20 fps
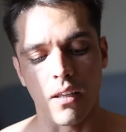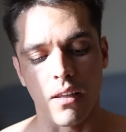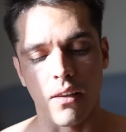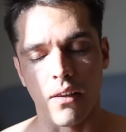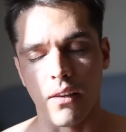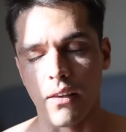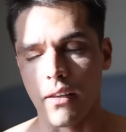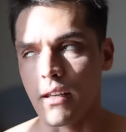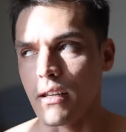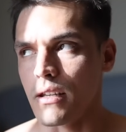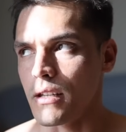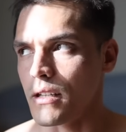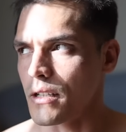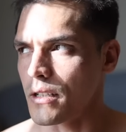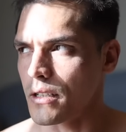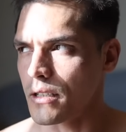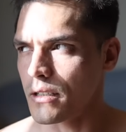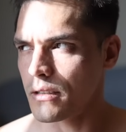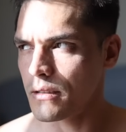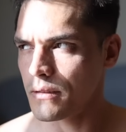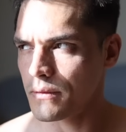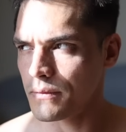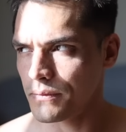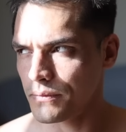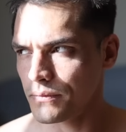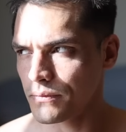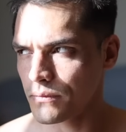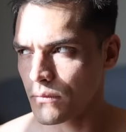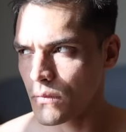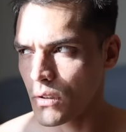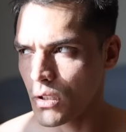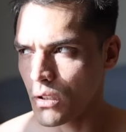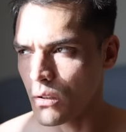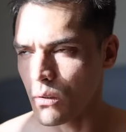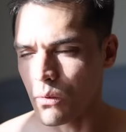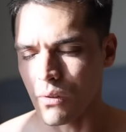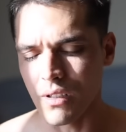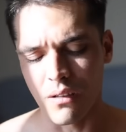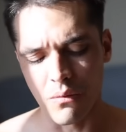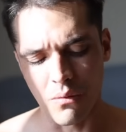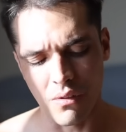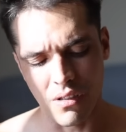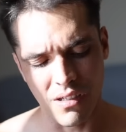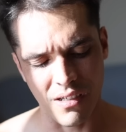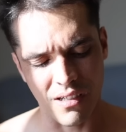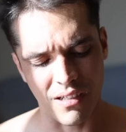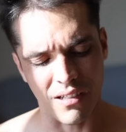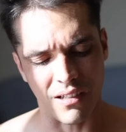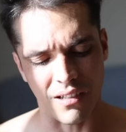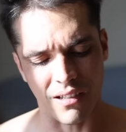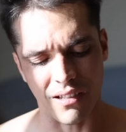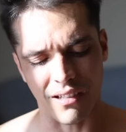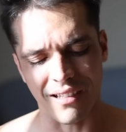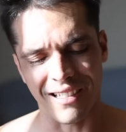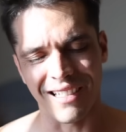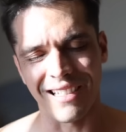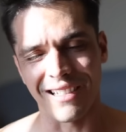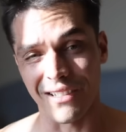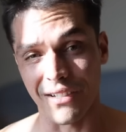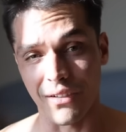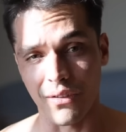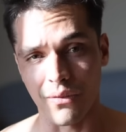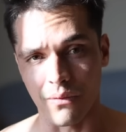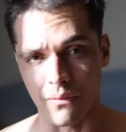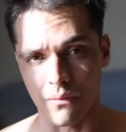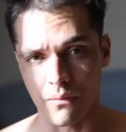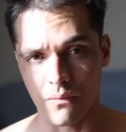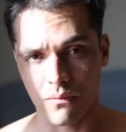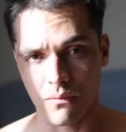the Queen of Wands? This is you.